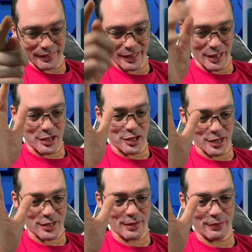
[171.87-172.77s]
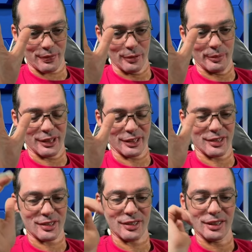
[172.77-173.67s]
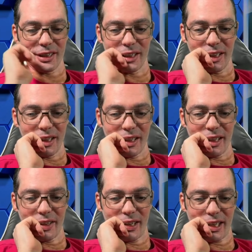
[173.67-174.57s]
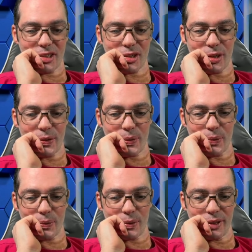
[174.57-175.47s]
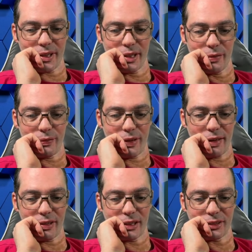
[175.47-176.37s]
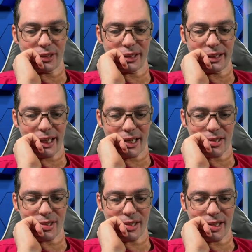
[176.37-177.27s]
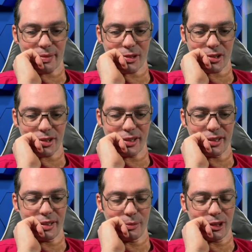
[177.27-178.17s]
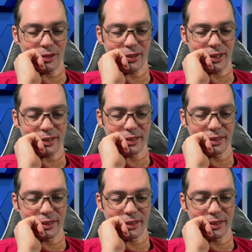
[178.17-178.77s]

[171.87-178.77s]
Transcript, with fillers: In just a few minutes. Alright, so deal 500,000 damage to the Demon Lord.